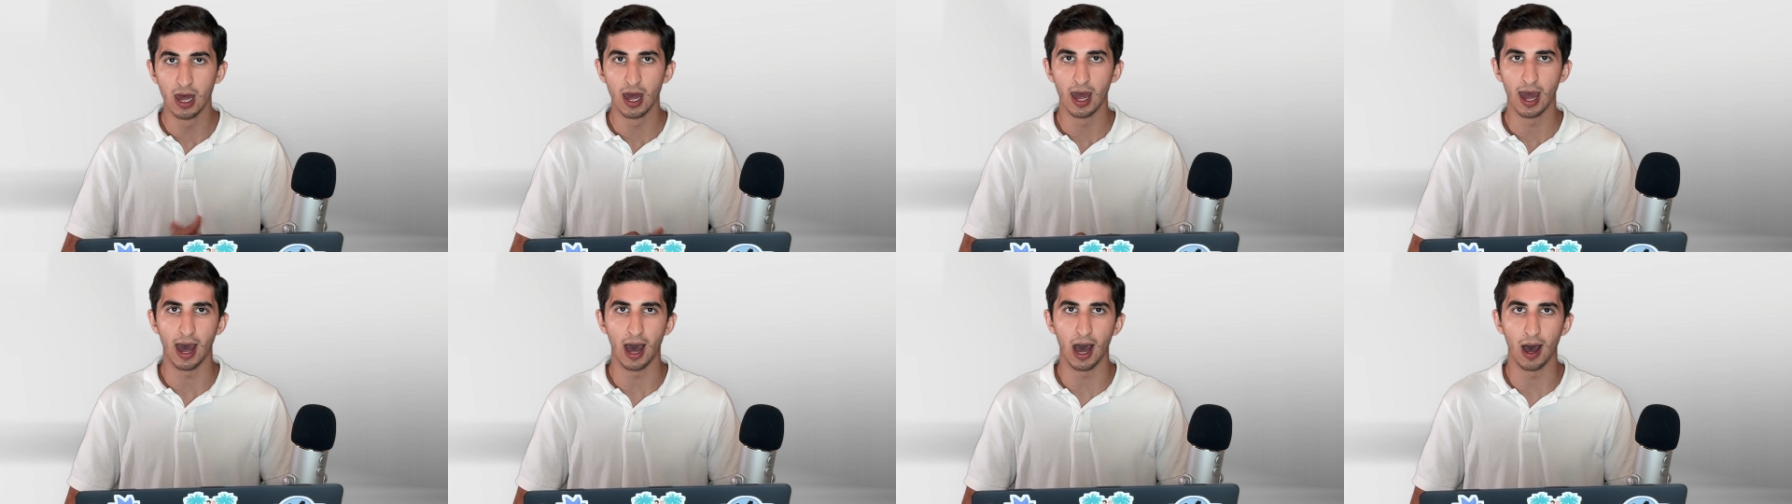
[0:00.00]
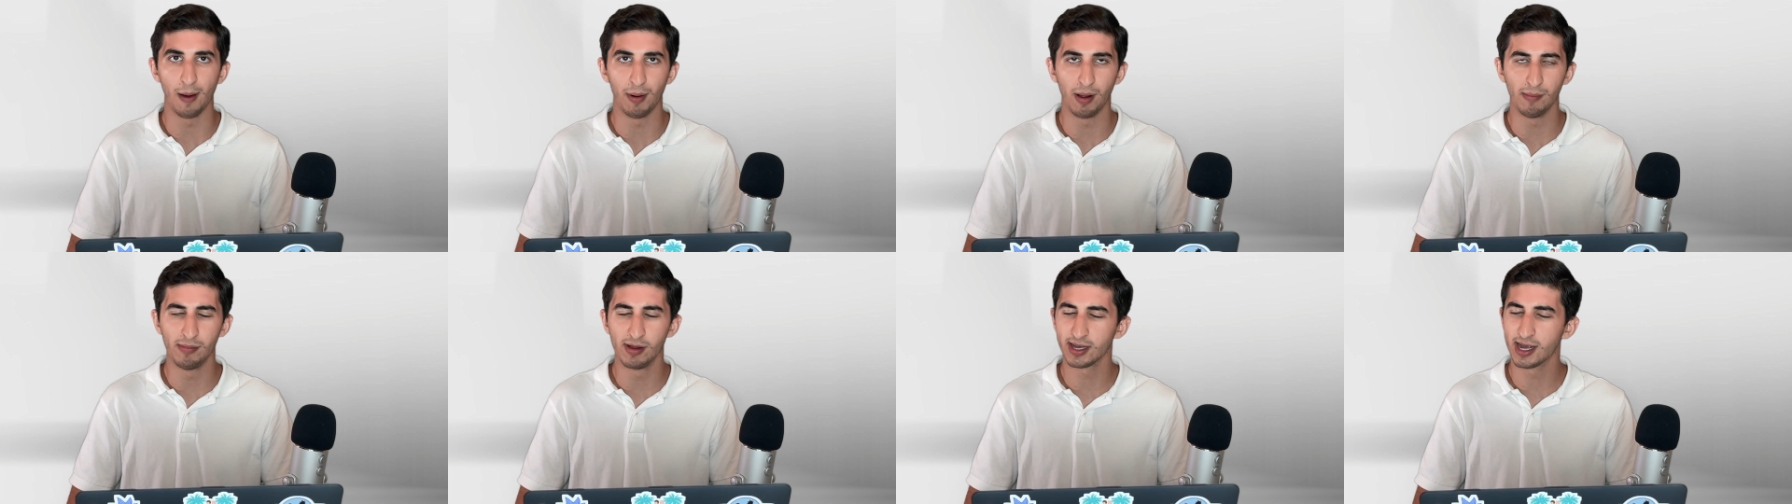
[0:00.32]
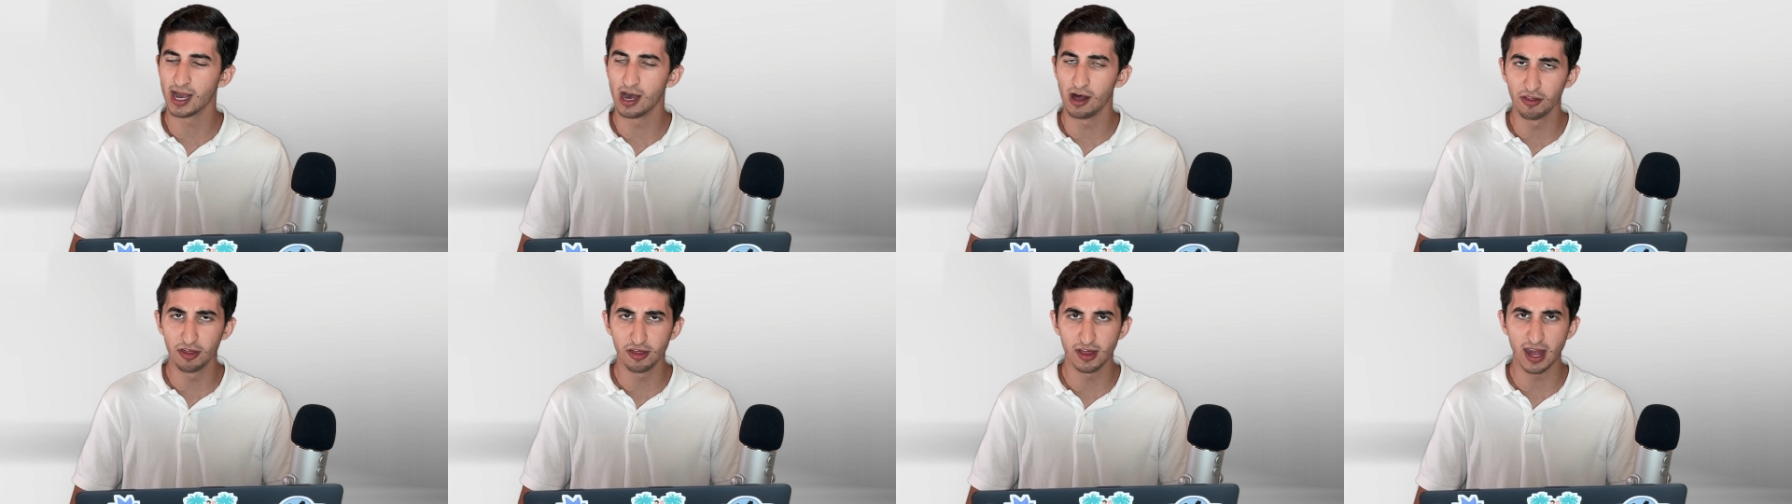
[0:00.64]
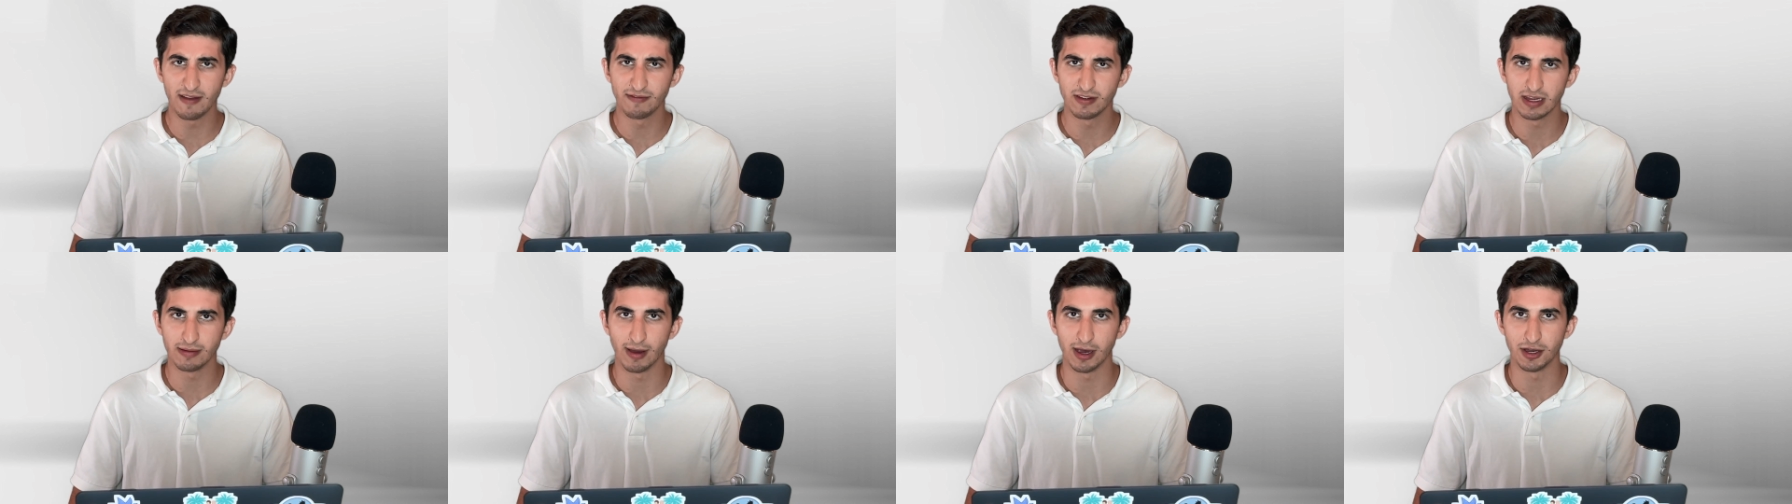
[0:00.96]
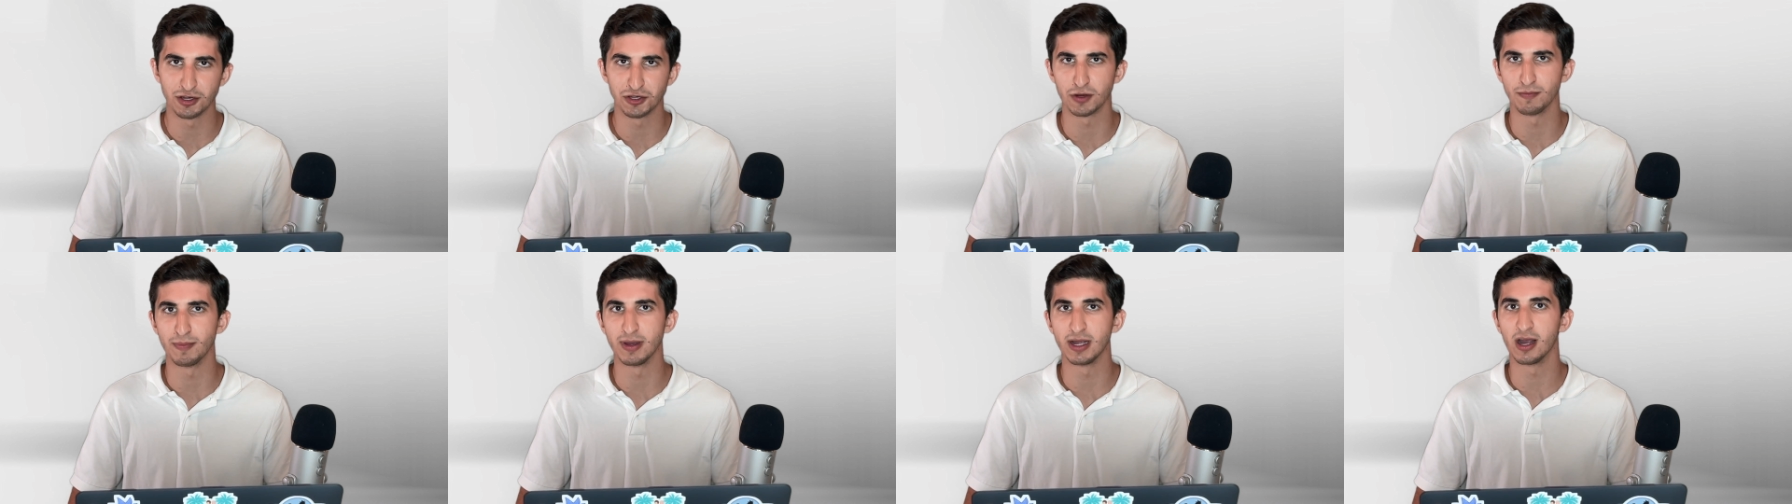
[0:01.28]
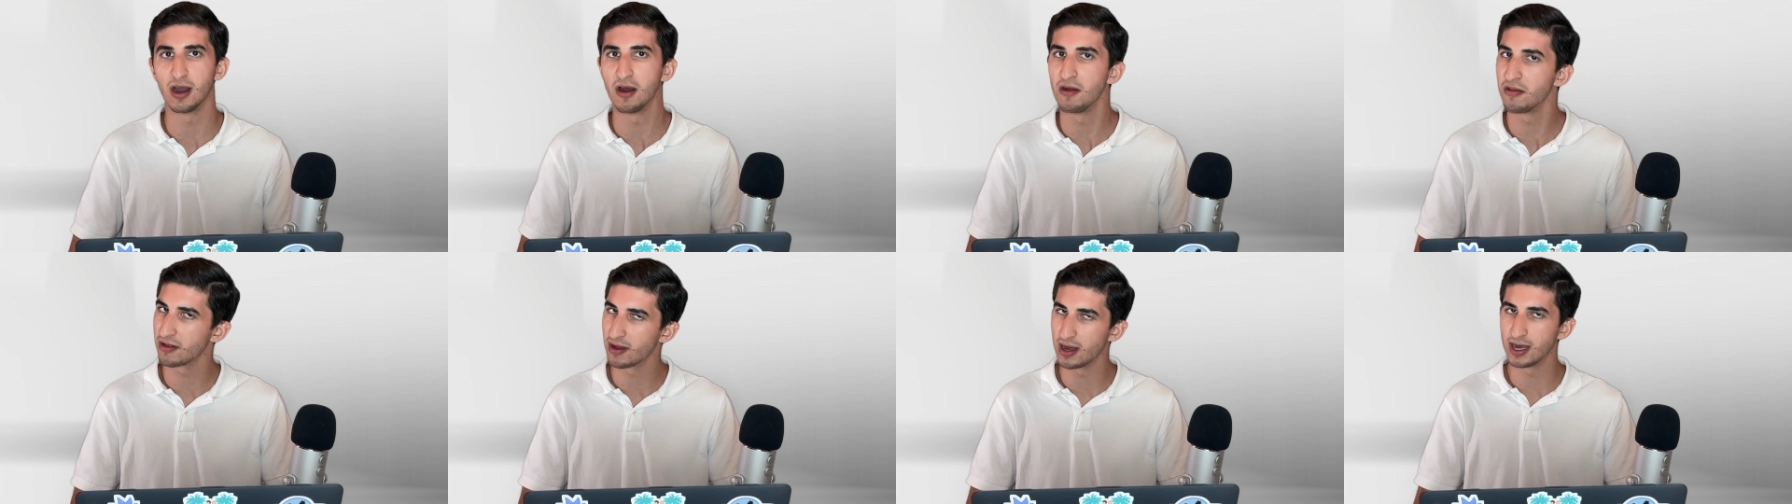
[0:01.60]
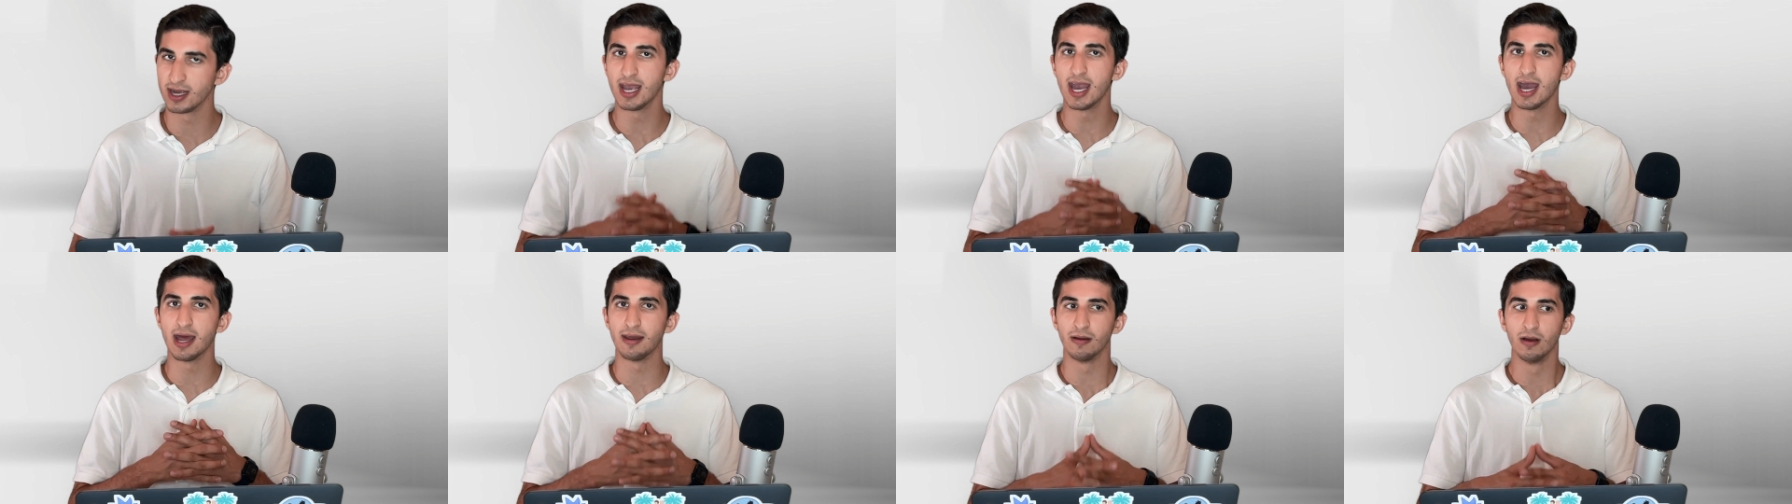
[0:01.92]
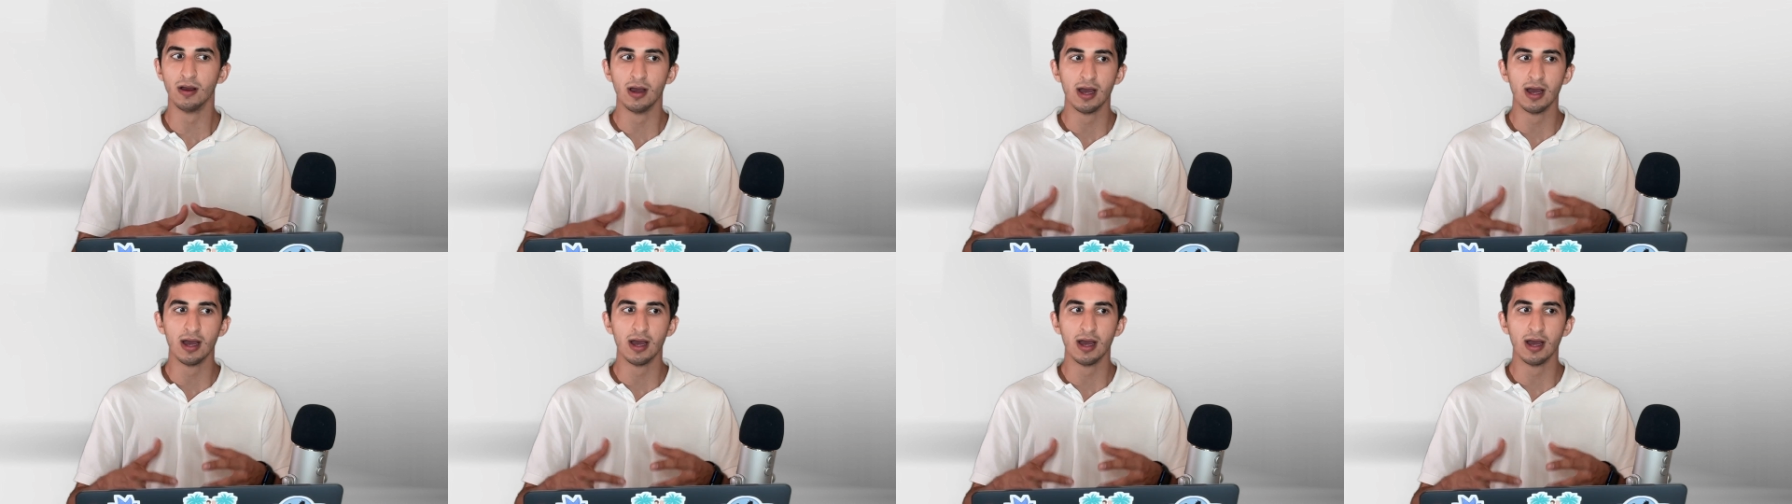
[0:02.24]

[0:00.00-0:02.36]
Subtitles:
a public health safety measure. Because again,